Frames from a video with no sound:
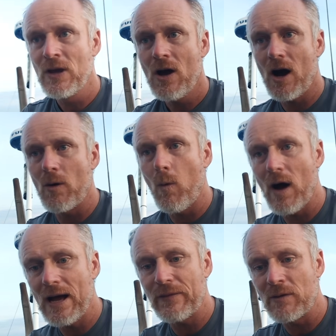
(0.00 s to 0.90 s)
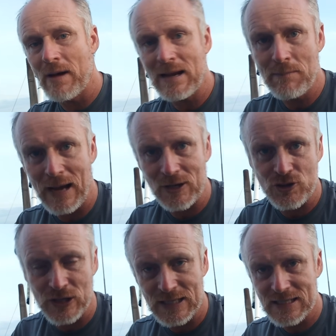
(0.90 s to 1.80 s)
I wired the main
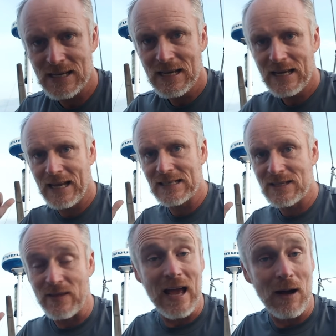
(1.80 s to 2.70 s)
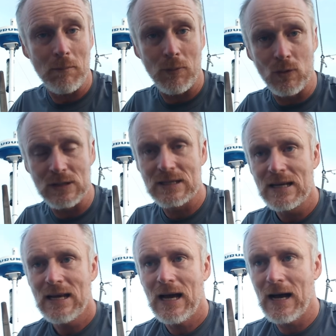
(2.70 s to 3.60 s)
batteries into the outboard,
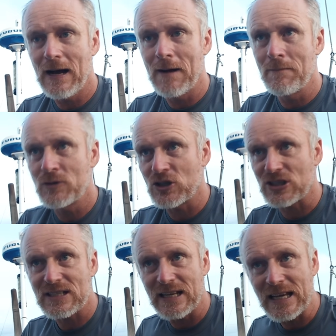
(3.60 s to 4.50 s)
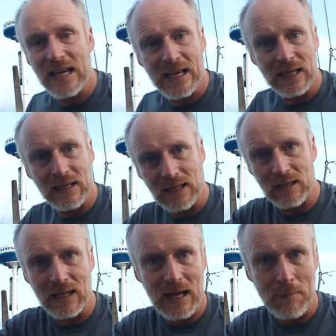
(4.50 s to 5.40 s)
just sneaking a little
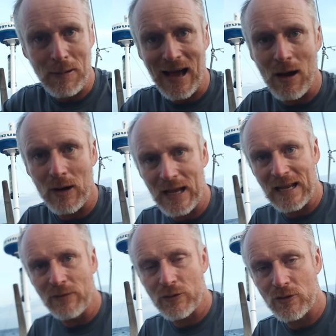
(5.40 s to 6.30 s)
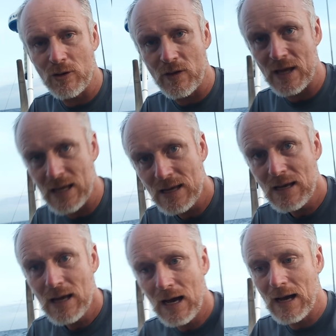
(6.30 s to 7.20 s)
power in through the
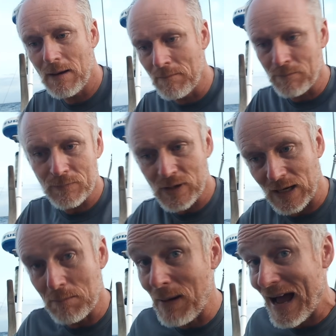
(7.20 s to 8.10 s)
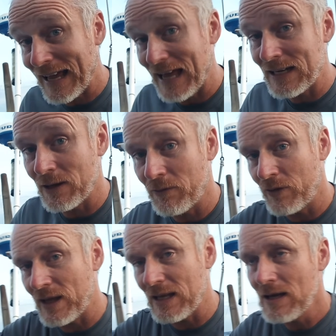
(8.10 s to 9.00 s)
kind of back end of
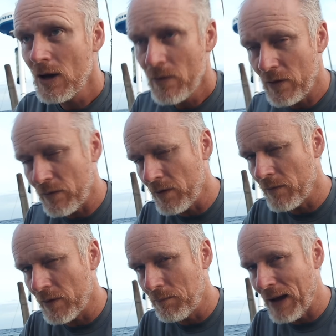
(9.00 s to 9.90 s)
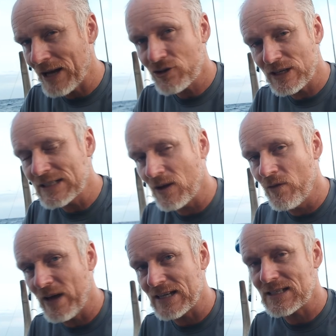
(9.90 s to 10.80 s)
the batteries on
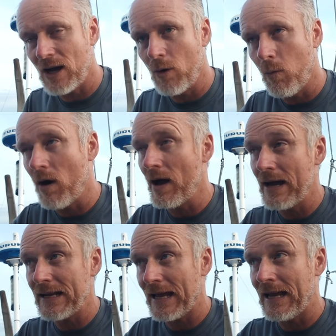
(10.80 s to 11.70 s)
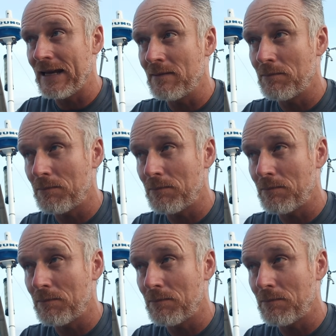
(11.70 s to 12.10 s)
this are wired in